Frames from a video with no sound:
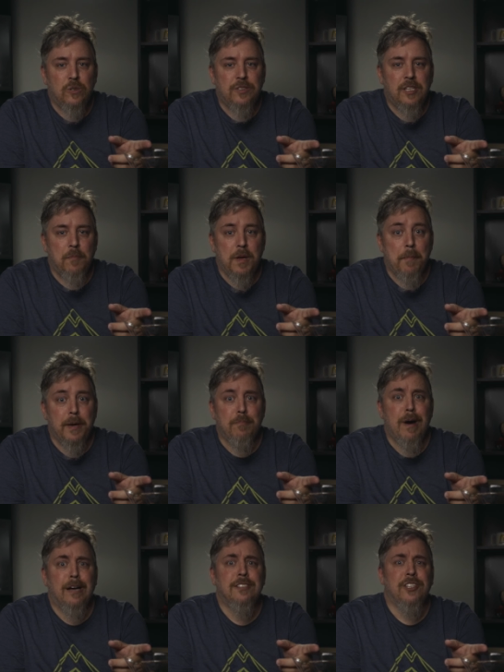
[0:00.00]
sent me a big
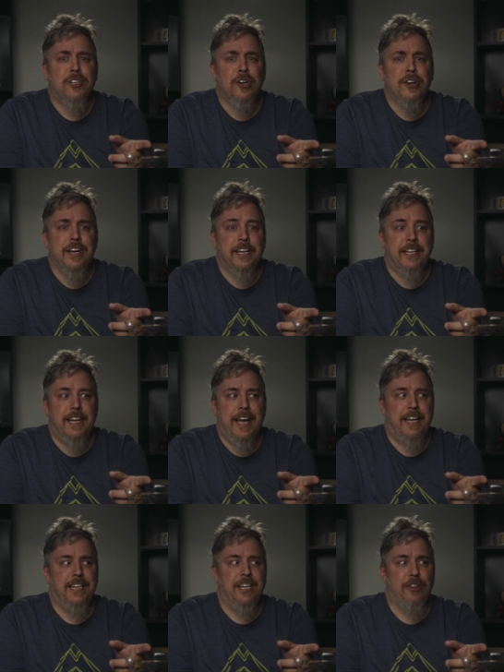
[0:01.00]
box of Keurig, and I
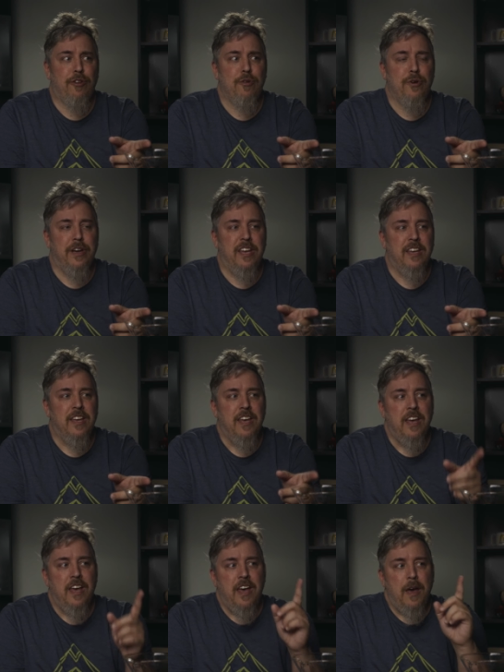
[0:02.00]
had to get through it.
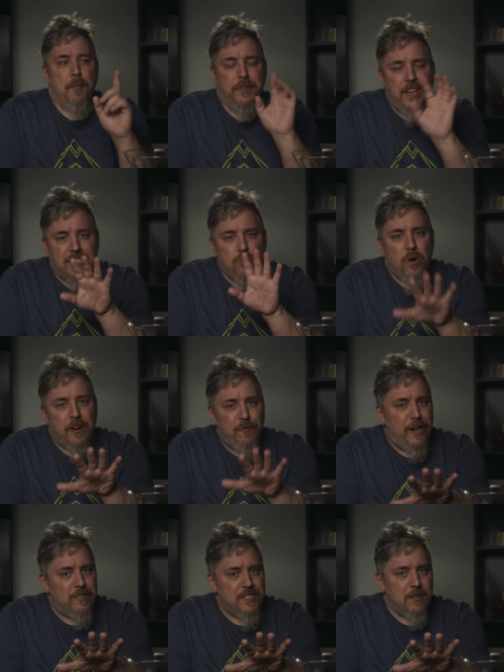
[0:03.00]
But that's where I
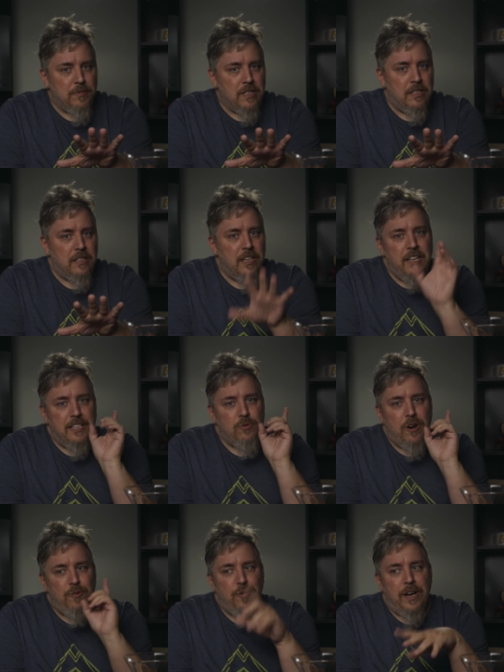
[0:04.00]
found something. That's
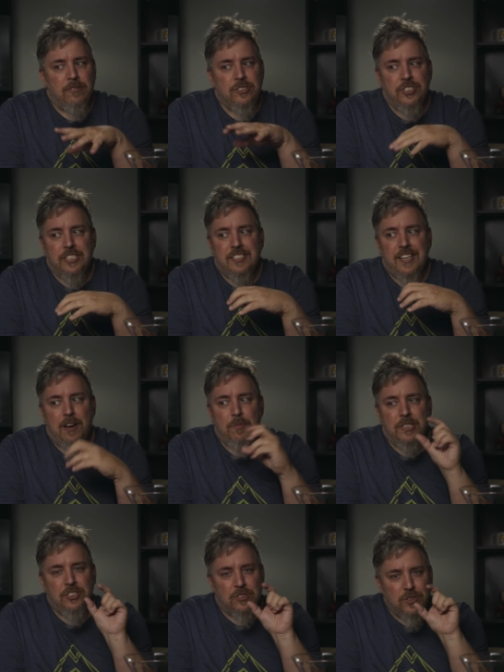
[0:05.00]
where I found just how
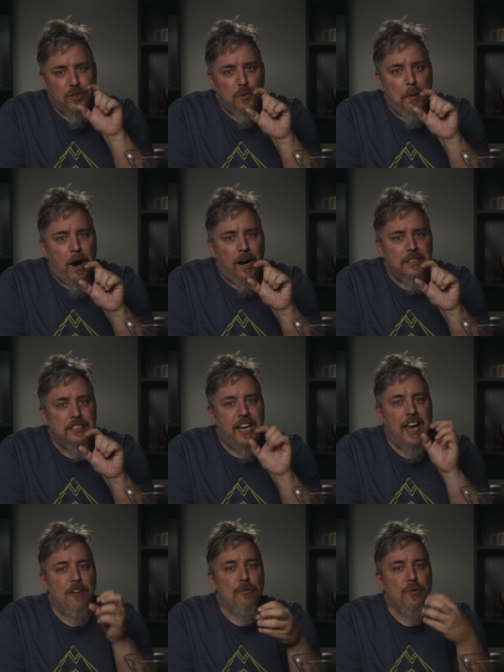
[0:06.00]
much those little pods
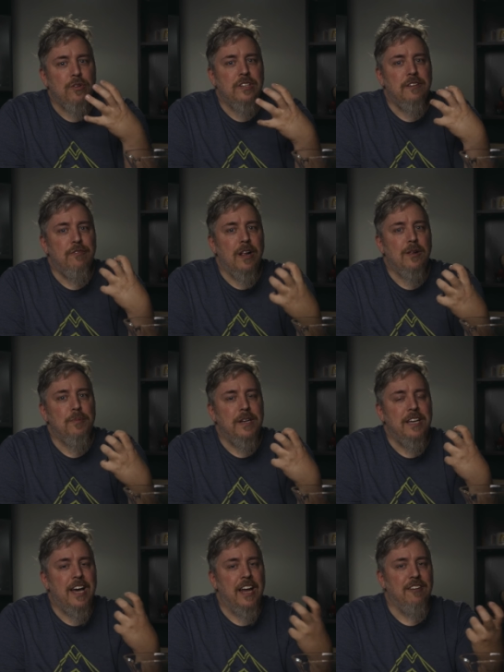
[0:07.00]
can't really develop
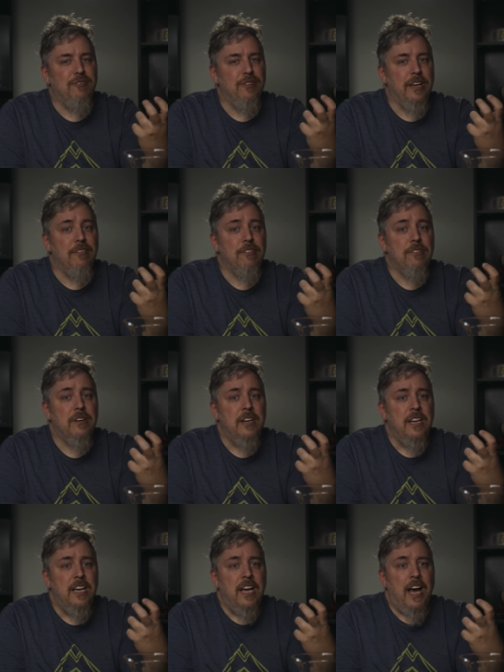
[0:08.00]
any kind of flavor.
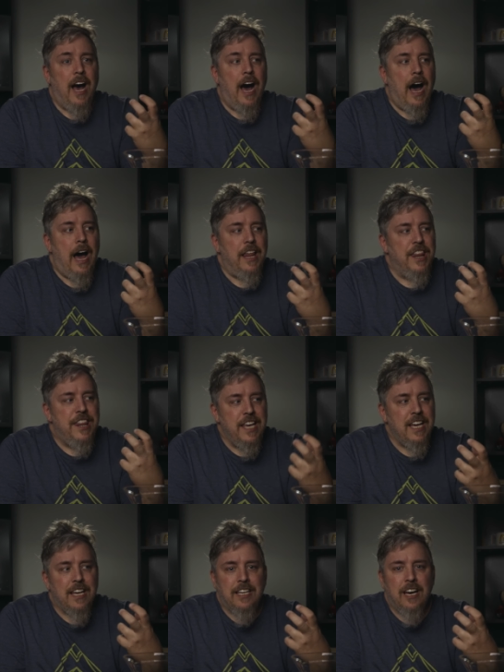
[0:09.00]
I
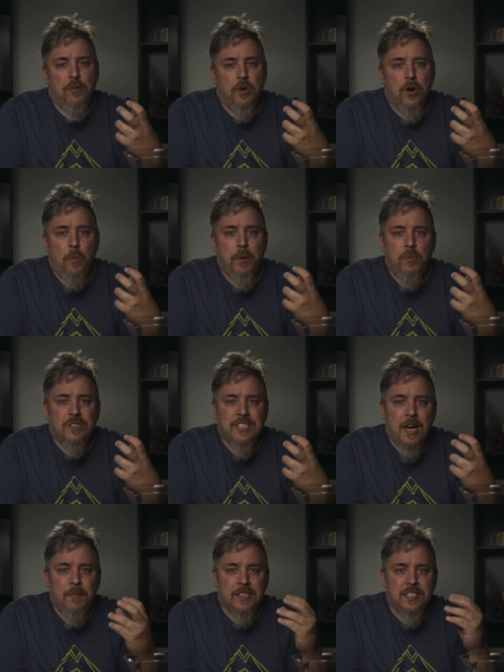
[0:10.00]
think I cut one open one
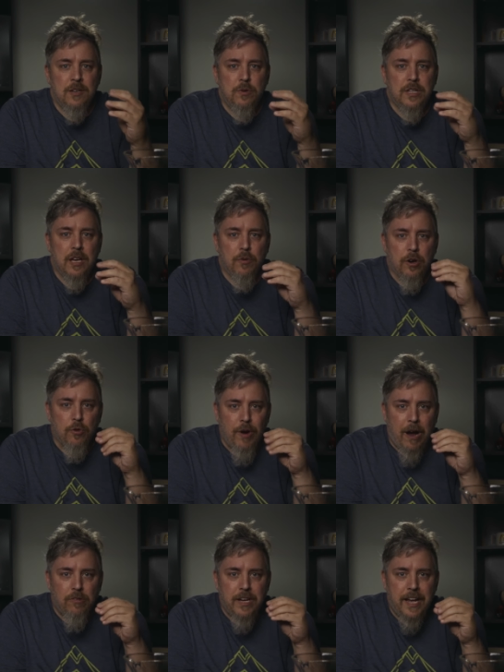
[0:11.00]
time to see what they were
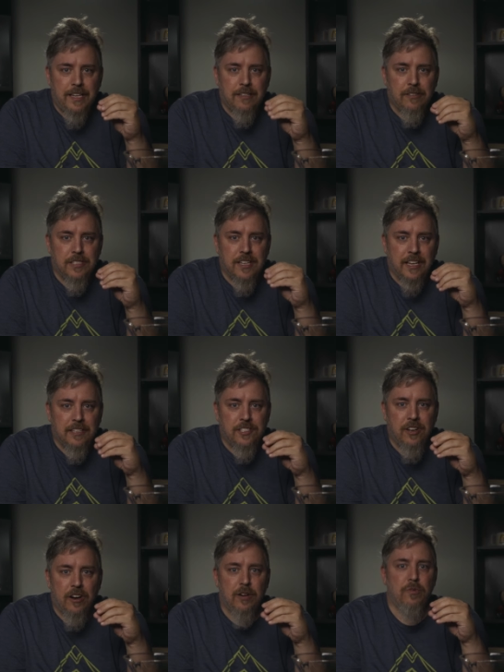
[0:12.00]
ground at as I
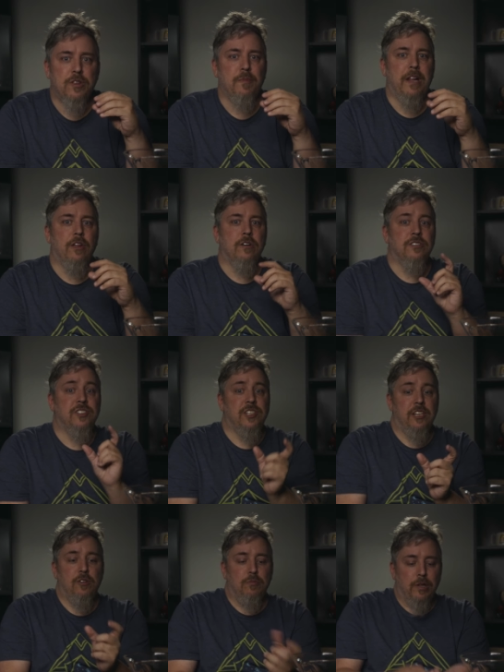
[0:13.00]
started with my little
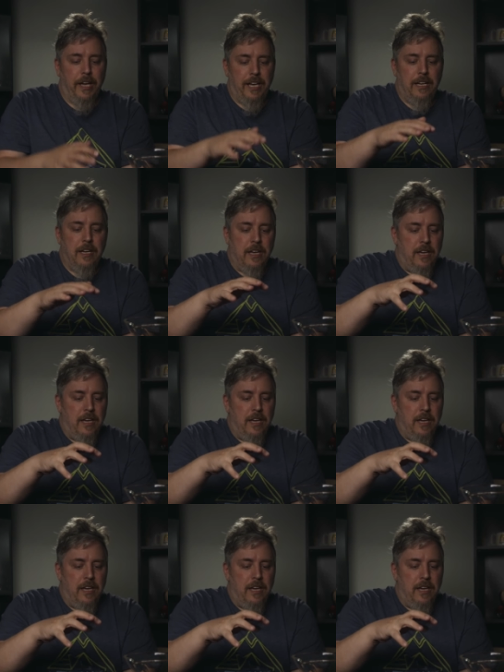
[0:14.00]
single blade